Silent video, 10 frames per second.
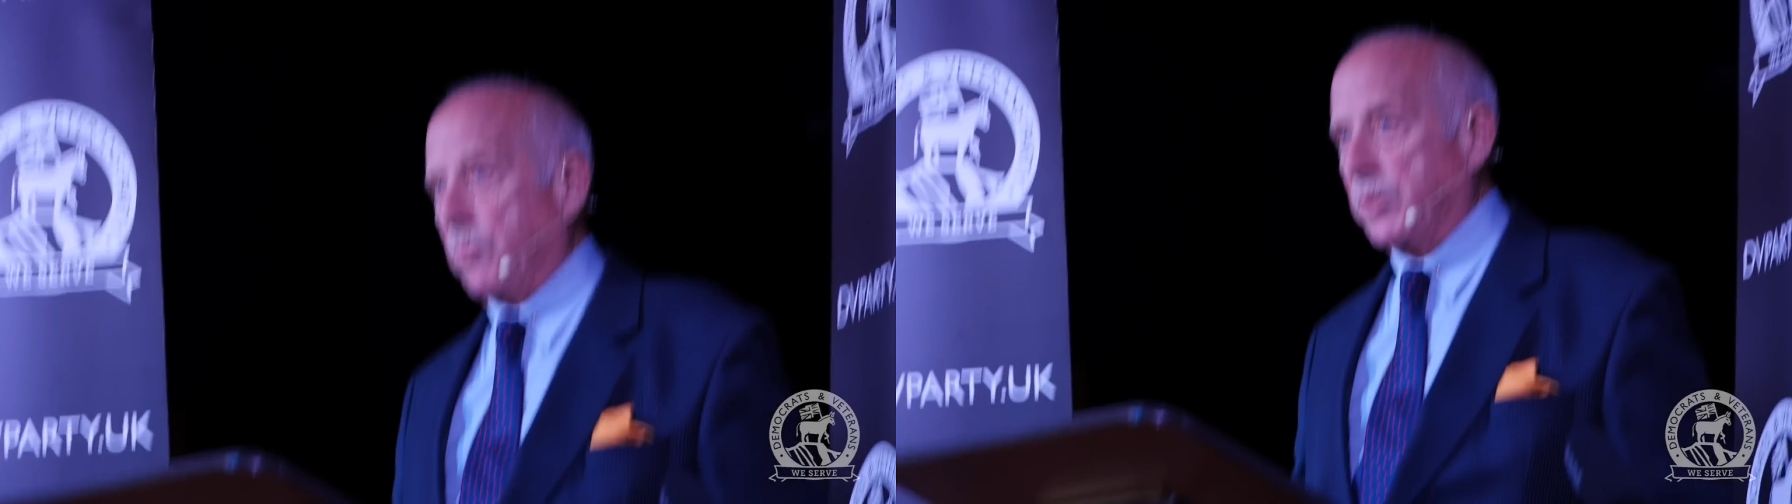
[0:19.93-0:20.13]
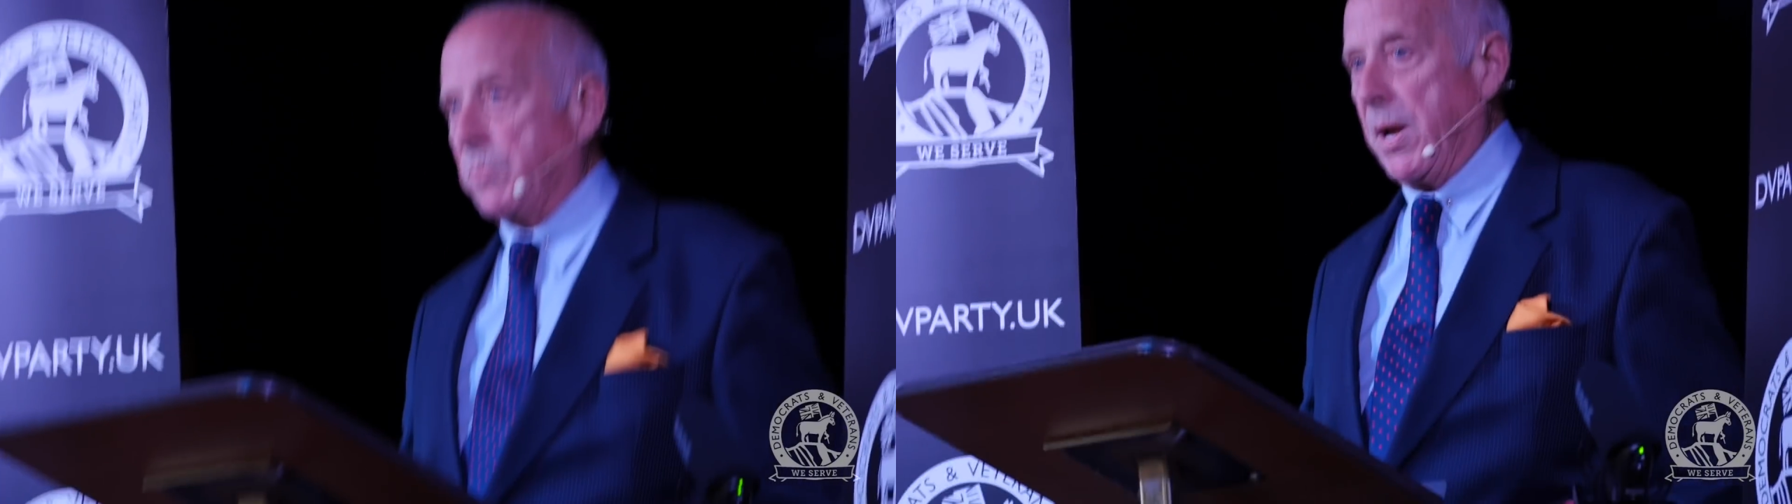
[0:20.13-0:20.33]

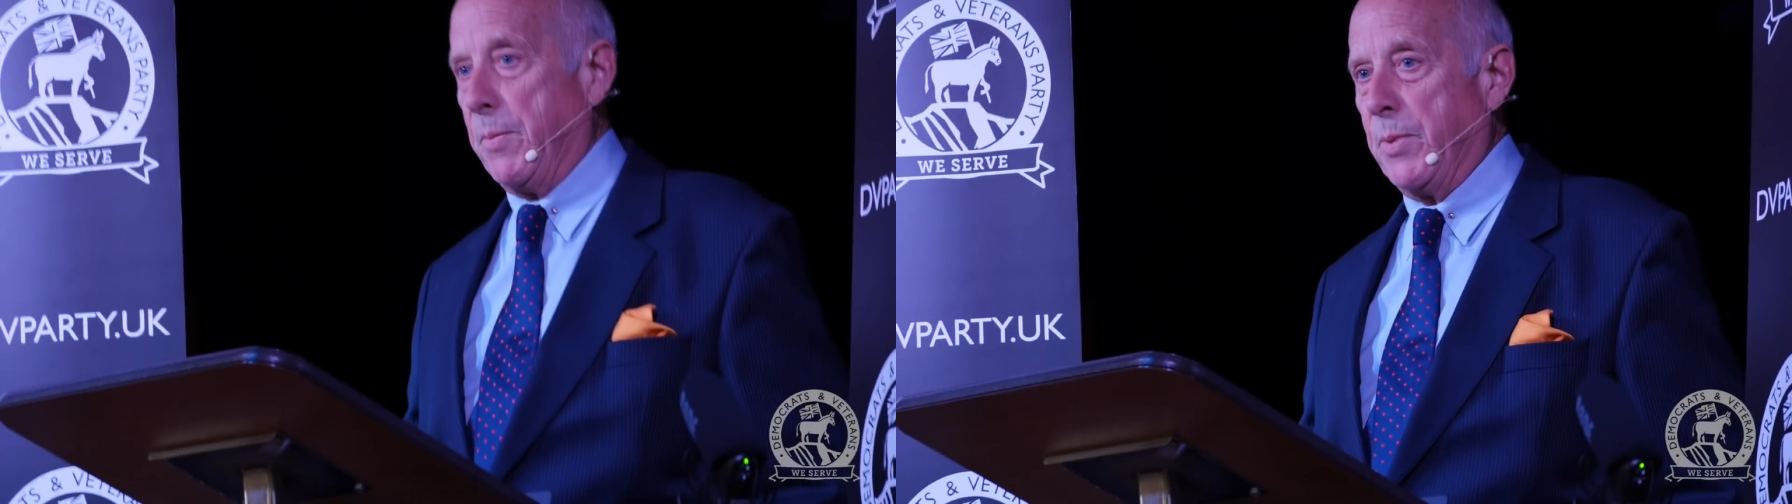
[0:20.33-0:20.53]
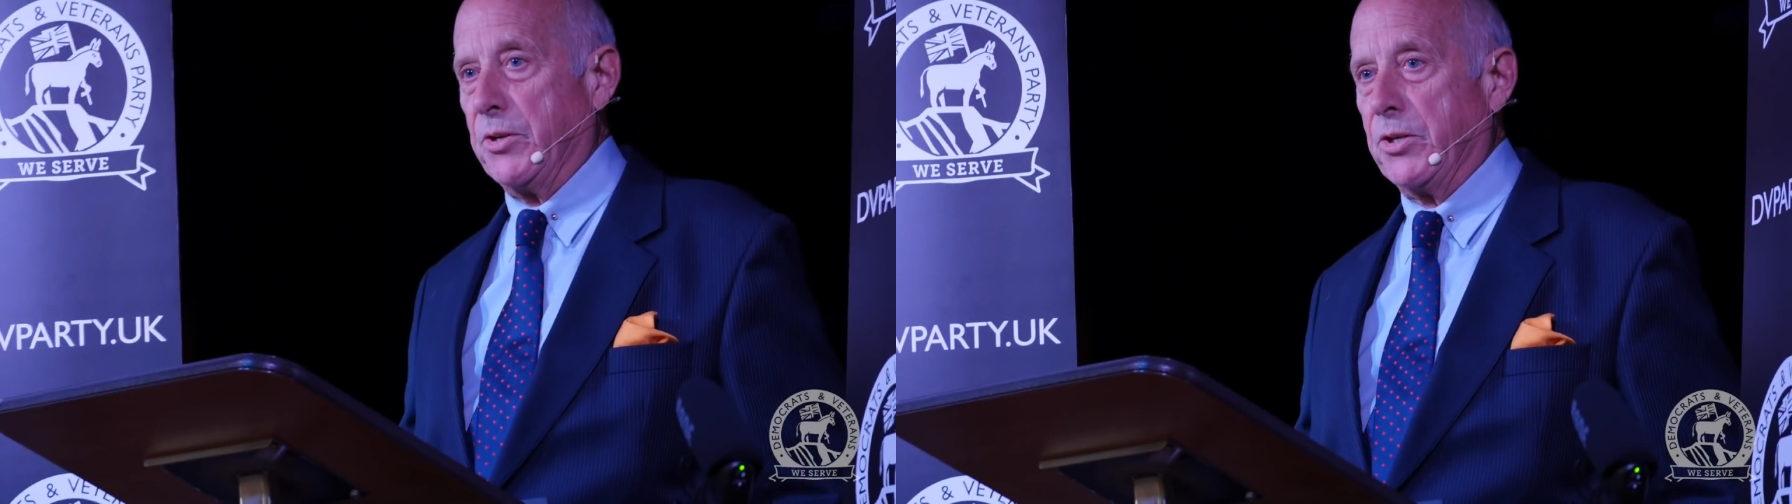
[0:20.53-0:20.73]
which
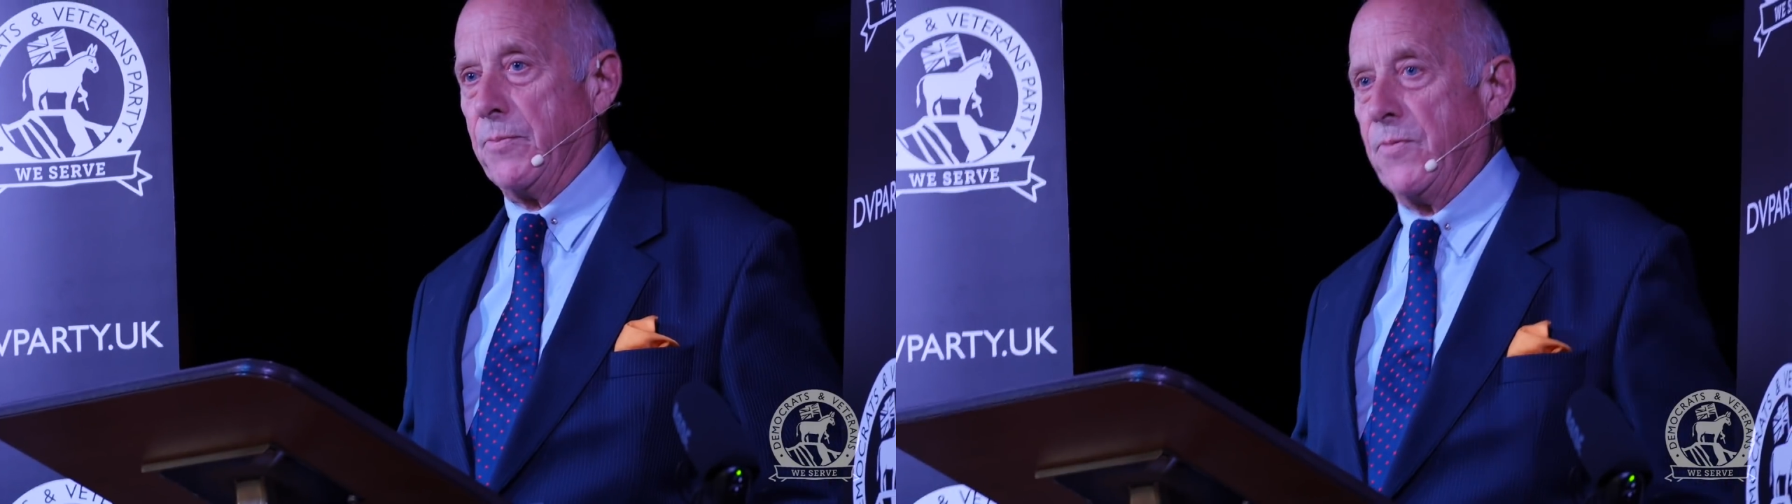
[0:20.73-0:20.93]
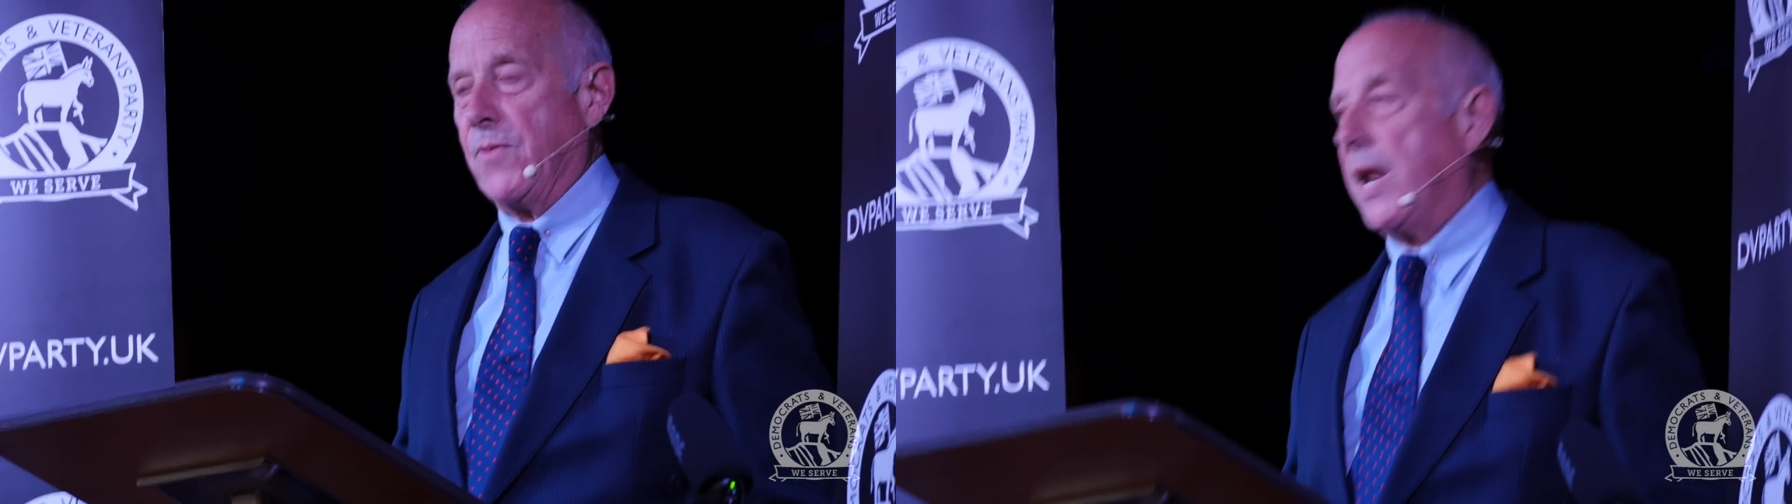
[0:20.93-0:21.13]
might be of
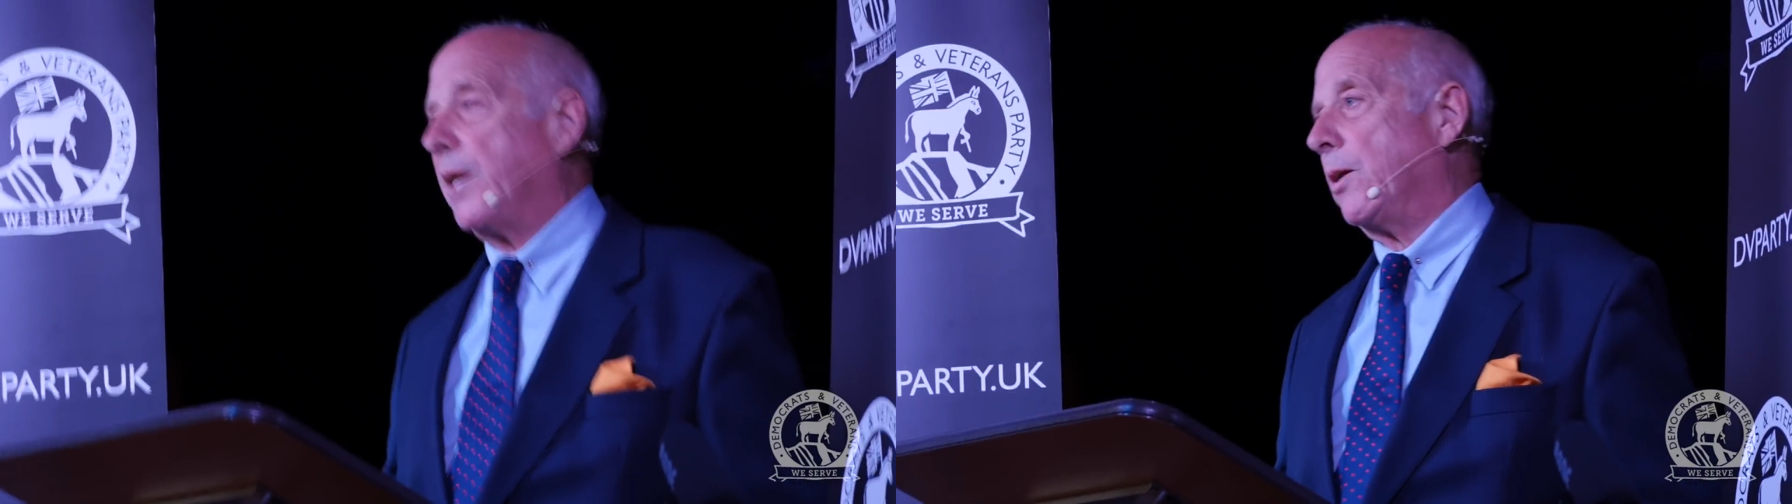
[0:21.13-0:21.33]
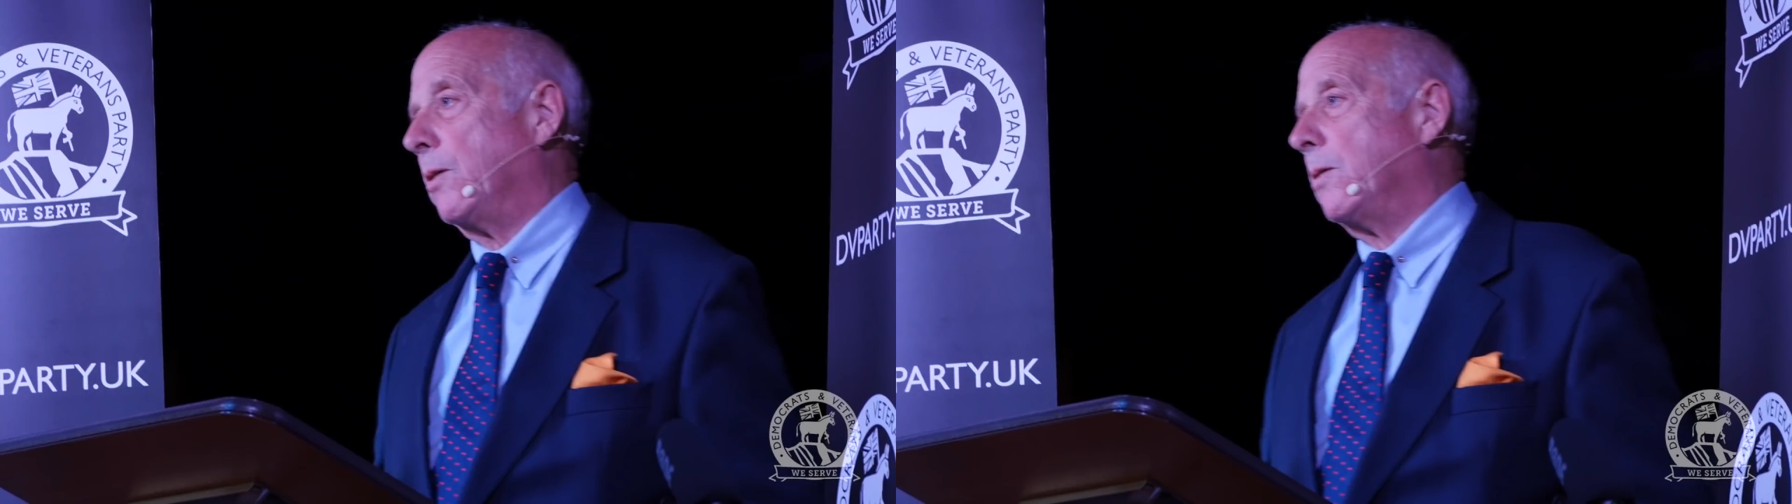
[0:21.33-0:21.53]
some
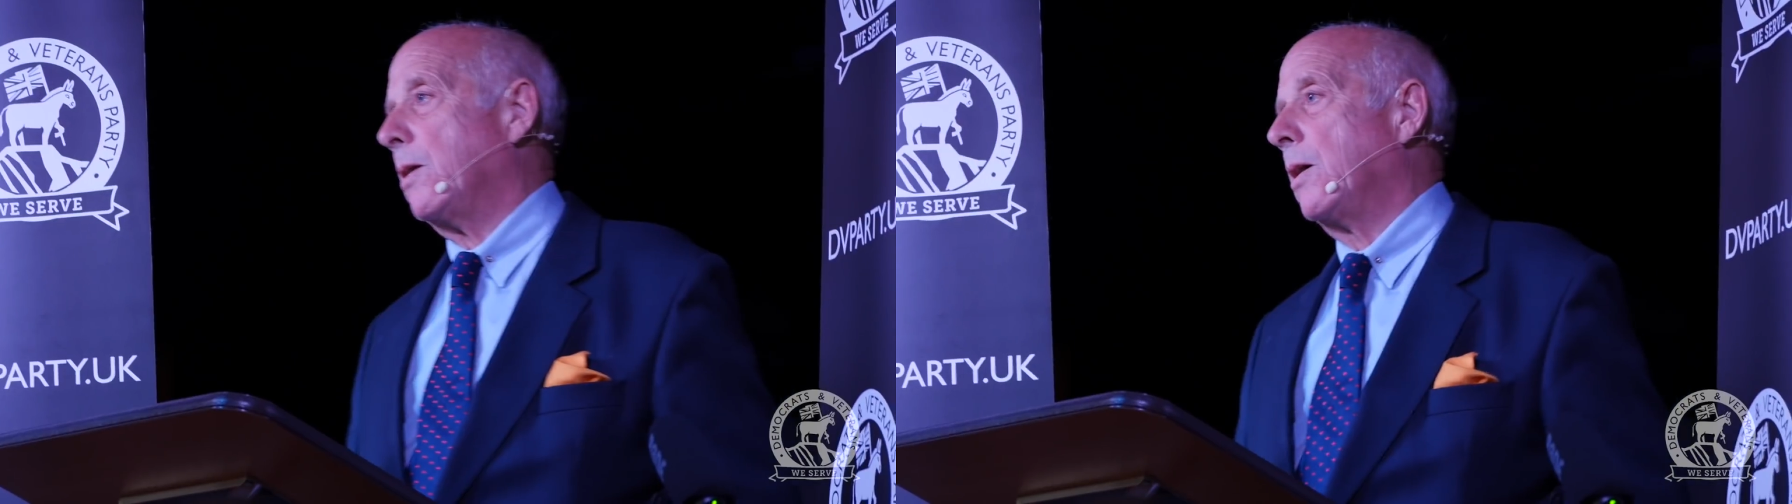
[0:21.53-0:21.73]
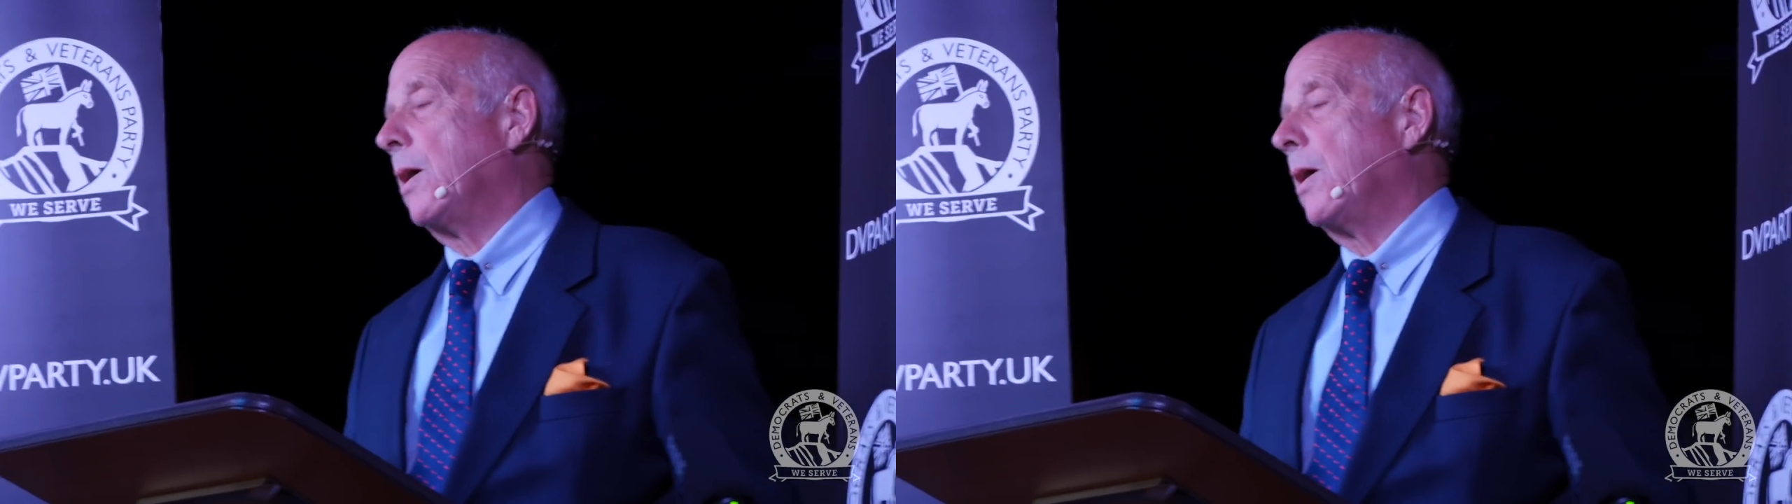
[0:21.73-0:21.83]
value.